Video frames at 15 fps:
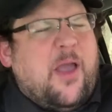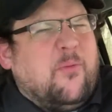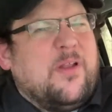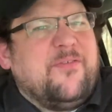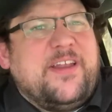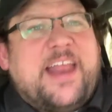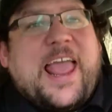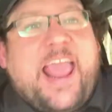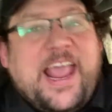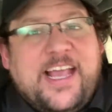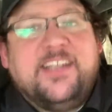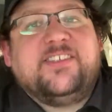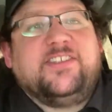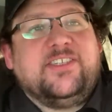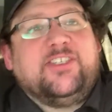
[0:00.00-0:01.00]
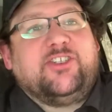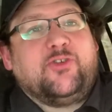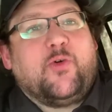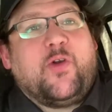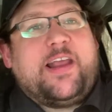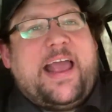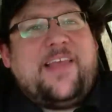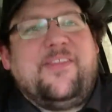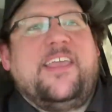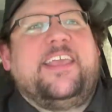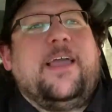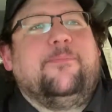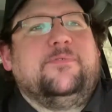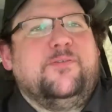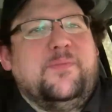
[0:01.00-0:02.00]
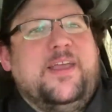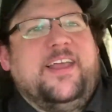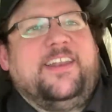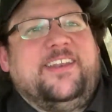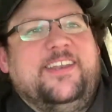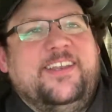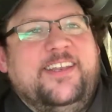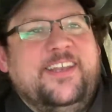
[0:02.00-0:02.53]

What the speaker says: It would have enhanced the story had they kept them in.